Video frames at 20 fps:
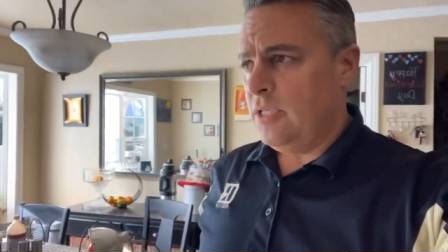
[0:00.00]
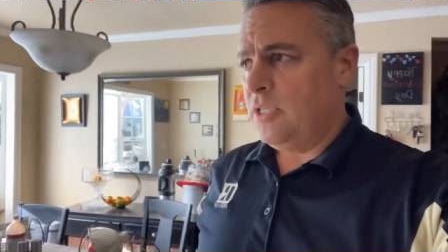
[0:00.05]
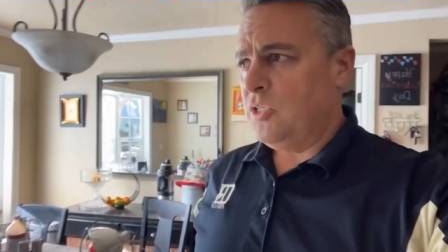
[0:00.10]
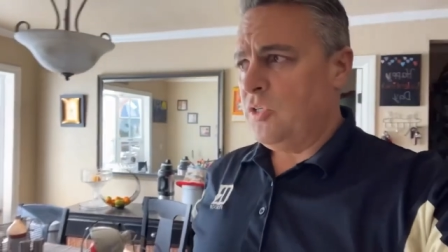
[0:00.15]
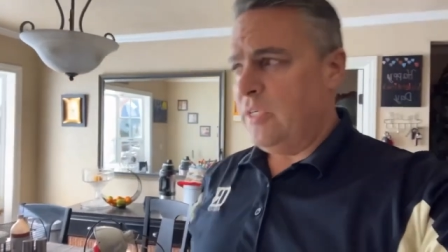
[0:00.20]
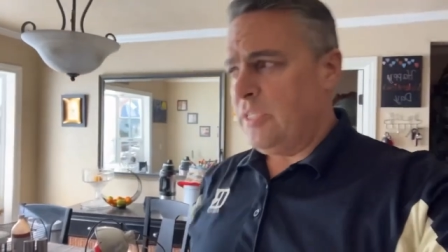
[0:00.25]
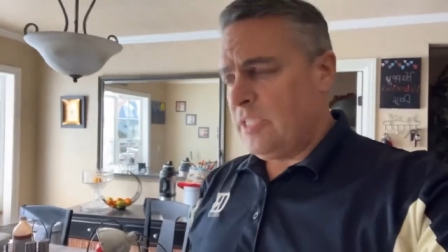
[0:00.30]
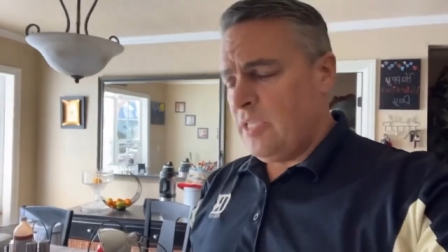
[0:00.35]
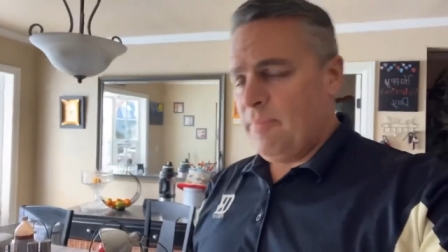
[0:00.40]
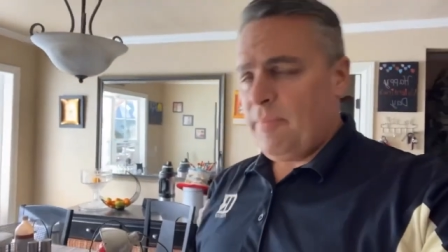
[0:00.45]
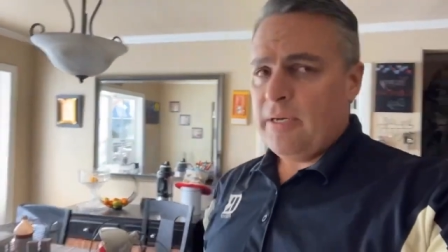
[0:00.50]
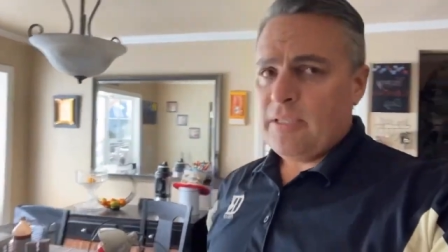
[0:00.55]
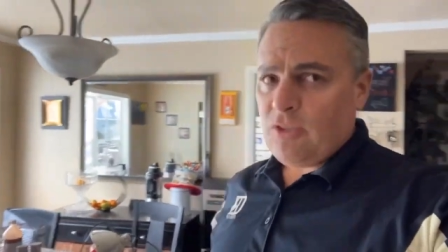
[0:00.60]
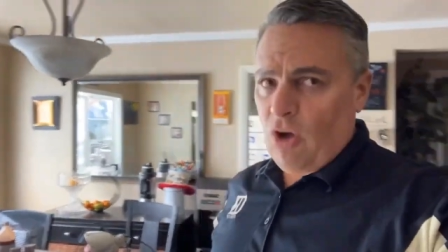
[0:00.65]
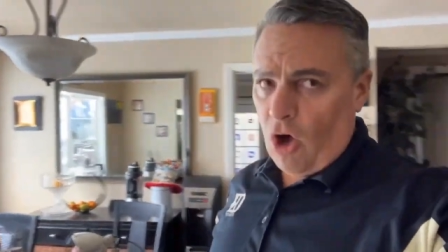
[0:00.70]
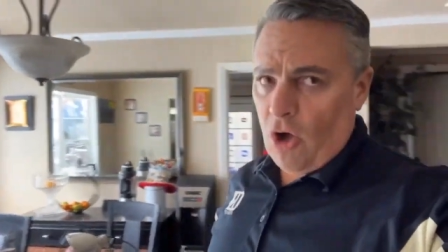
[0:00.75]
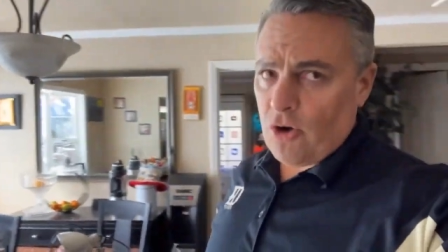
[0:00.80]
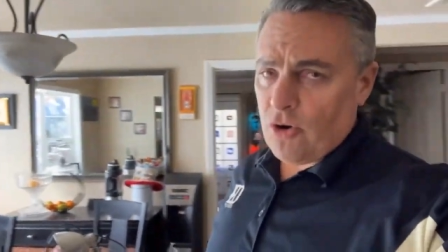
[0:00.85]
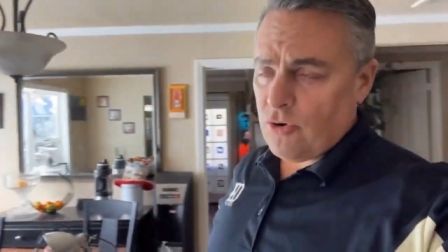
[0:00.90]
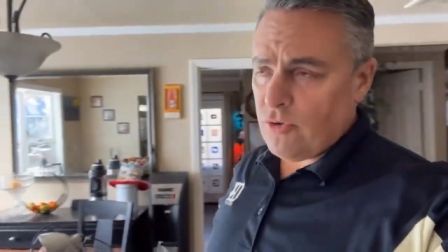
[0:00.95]
So I sent my
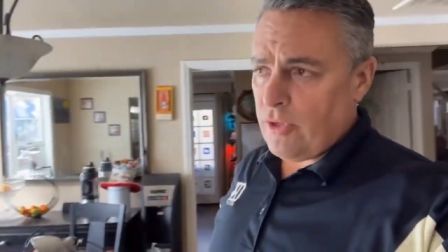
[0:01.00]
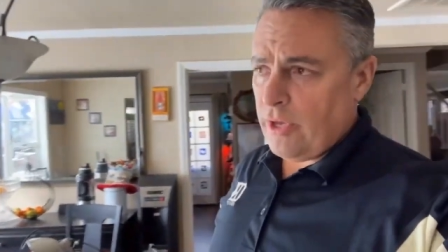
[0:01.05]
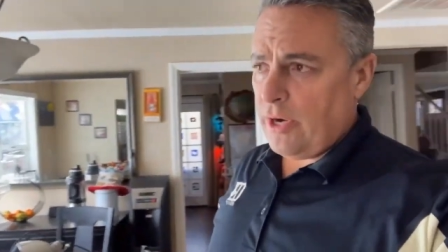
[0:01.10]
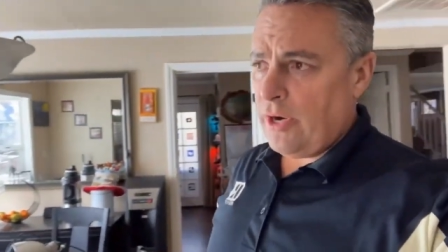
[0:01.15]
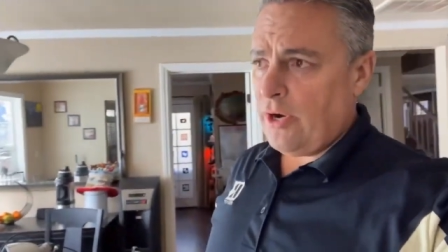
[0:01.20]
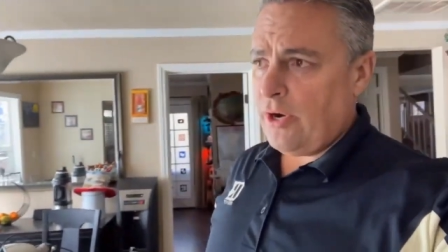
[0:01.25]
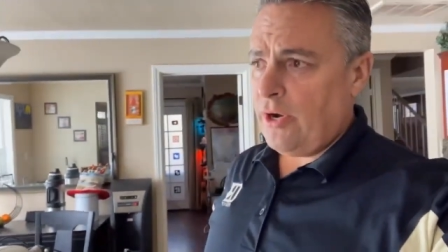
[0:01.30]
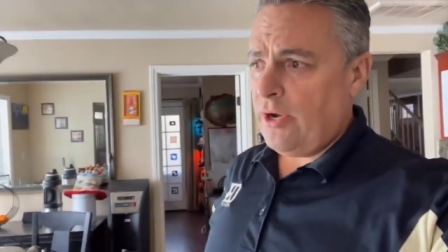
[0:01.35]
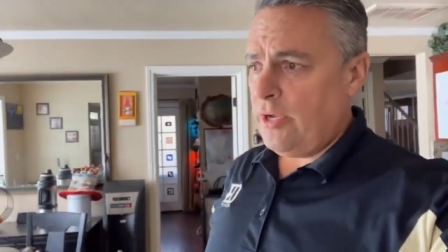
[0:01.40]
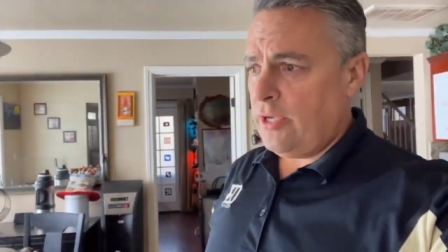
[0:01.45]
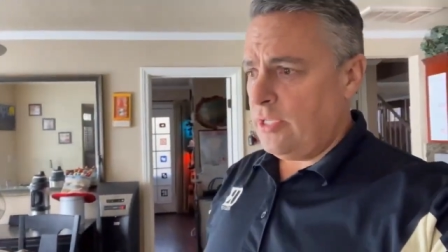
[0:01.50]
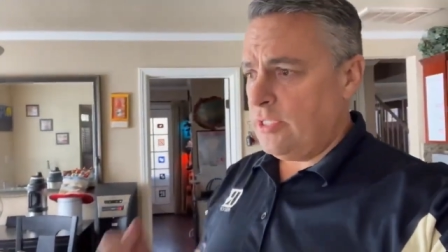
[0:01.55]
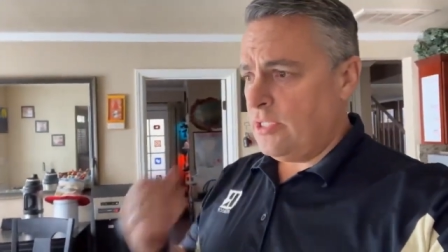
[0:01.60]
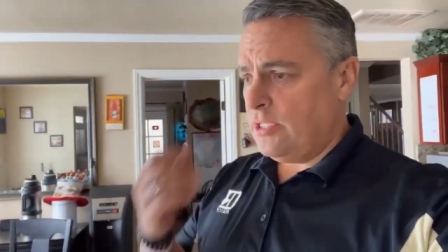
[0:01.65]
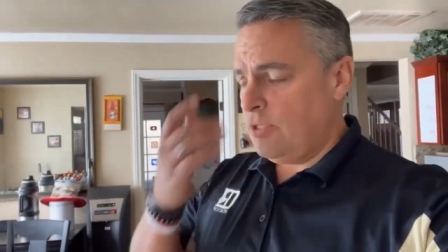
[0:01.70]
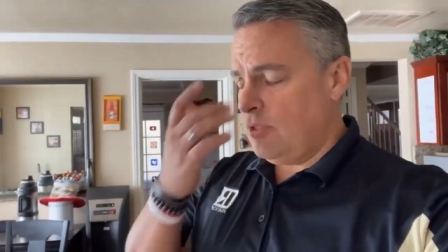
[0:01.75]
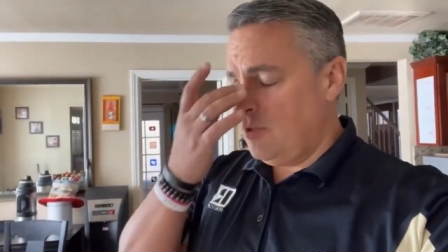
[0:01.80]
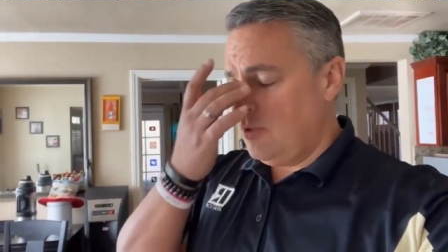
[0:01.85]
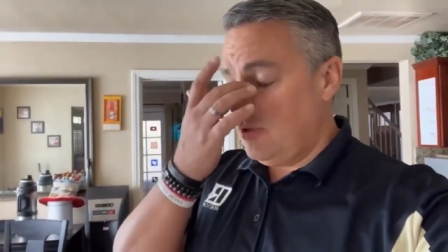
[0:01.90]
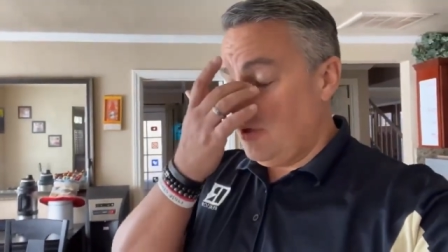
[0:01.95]
daughter there
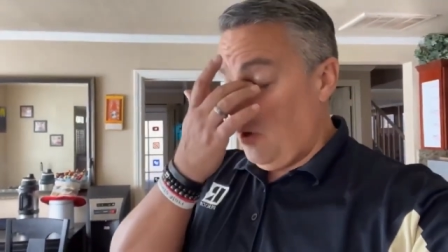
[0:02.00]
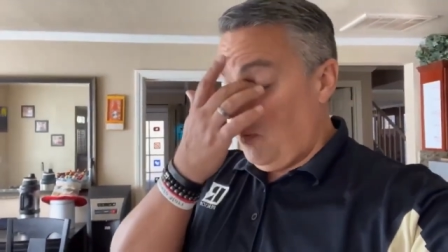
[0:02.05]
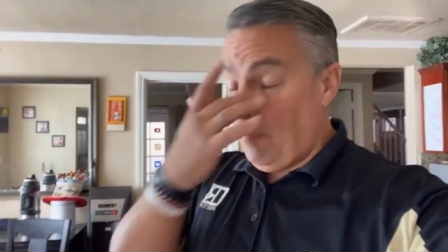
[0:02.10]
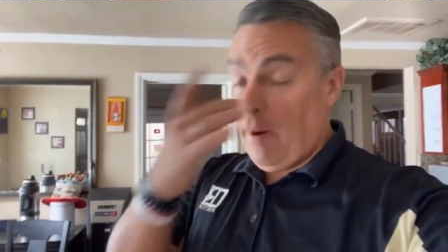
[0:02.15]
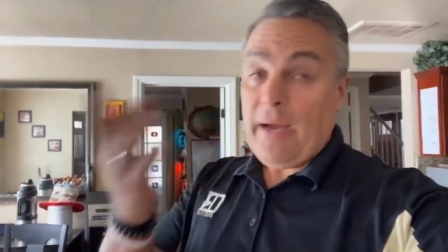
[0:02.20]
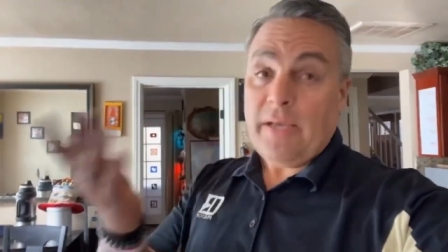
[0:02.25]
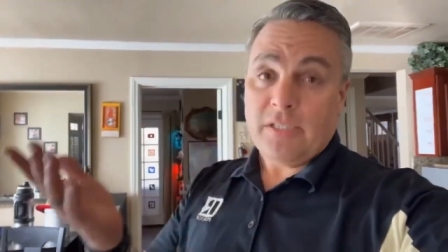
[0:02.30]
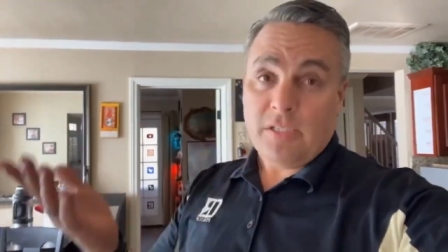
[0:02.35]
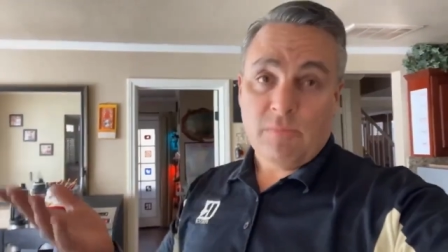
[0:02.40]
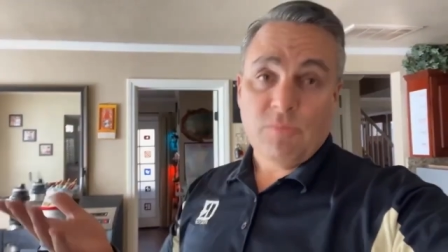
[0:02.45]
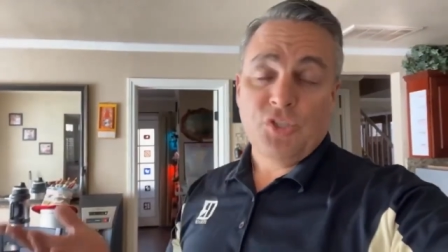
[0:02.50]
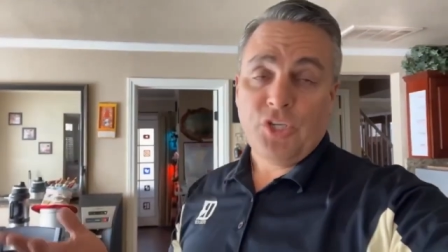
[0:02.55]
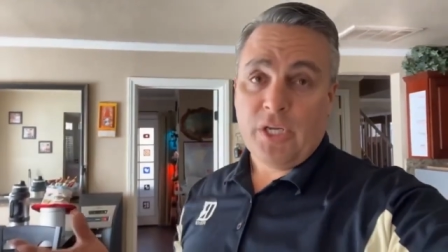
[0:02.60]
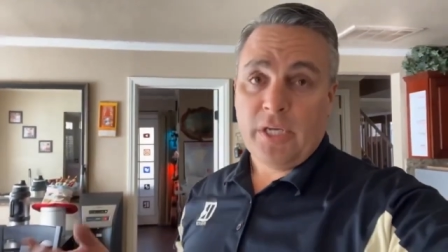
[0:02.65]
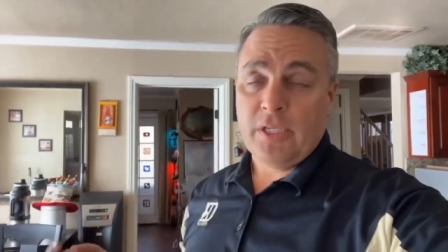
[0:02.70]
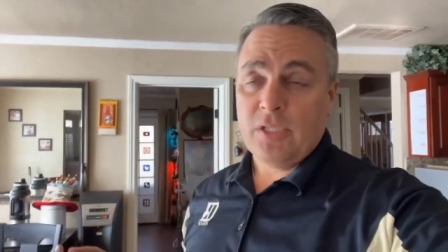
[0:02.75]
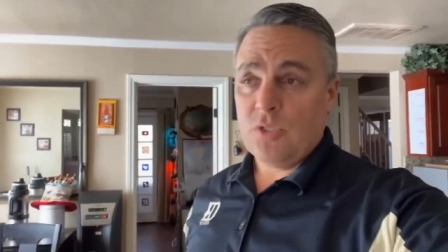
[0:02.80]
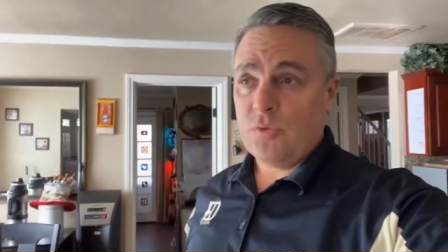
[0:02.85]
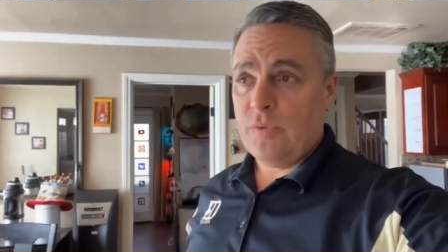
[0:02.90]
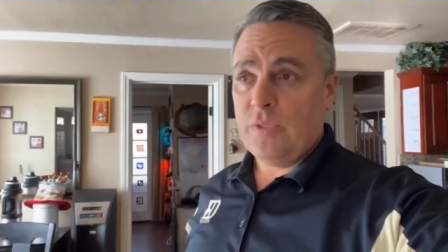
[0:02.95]
to go buy some
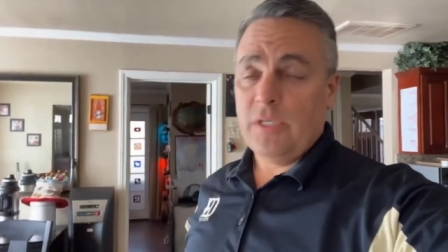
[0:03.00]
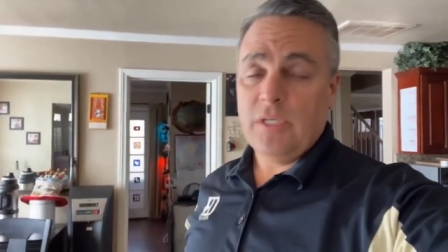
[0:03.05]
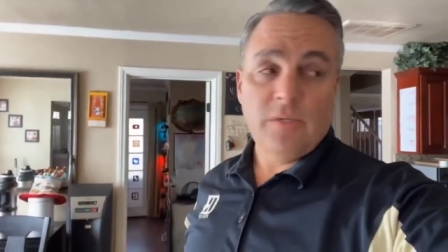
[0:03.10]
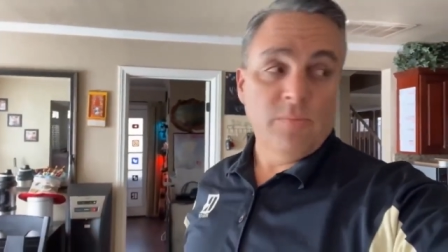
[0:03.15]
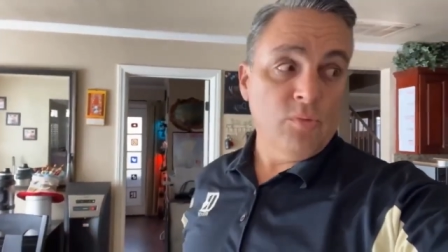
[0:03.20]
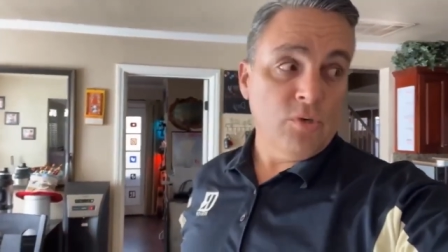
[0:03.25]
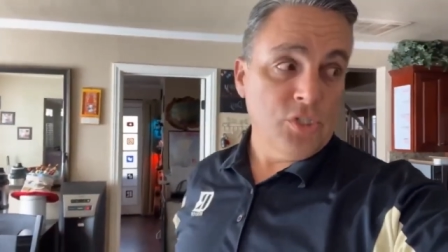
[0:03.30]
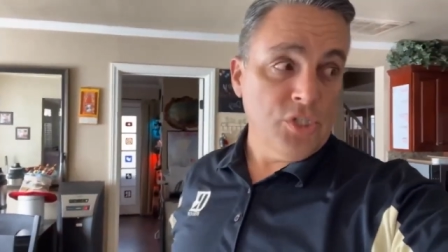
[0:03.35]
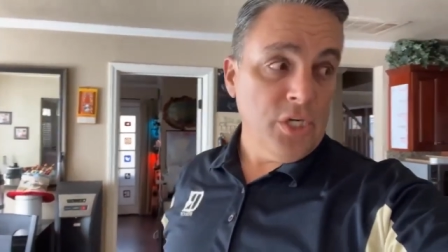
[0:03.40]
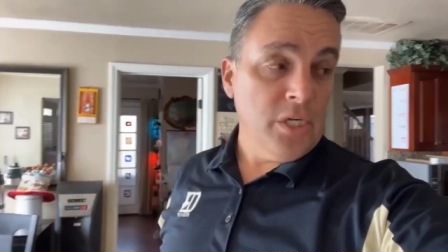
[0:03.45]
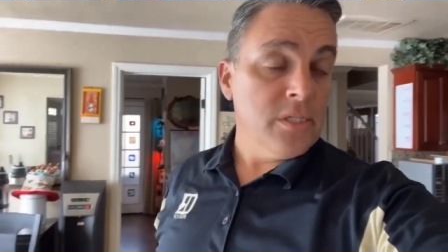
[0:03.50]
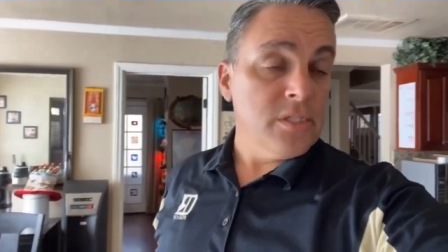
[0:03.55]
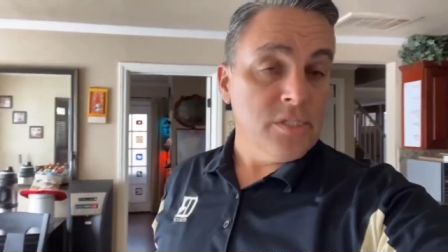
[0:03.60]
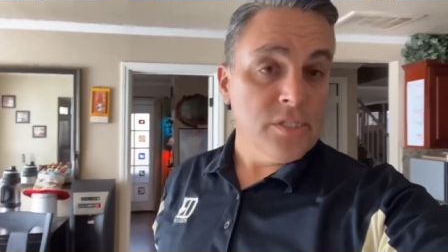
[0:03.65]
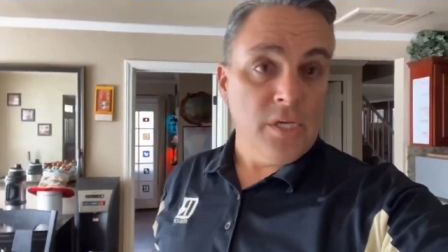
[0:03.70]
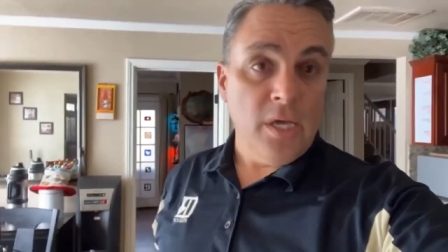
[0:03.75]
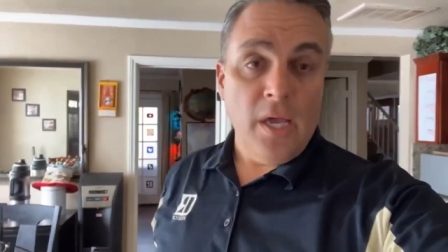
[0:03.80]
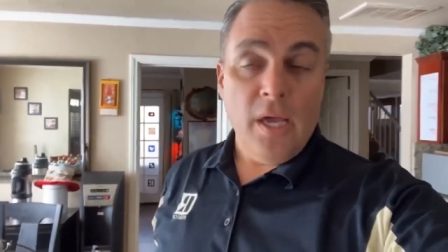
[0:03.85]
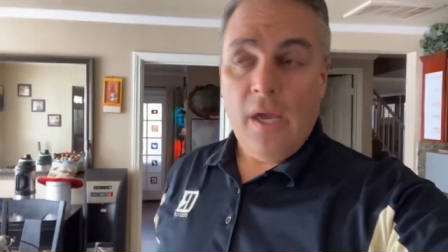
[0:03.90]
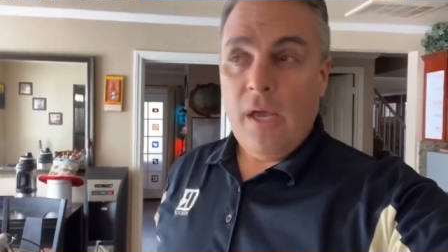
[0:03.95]
chickens. We needed more
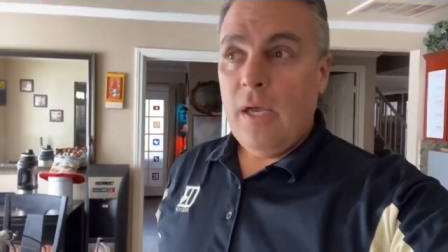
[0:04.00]
chickens.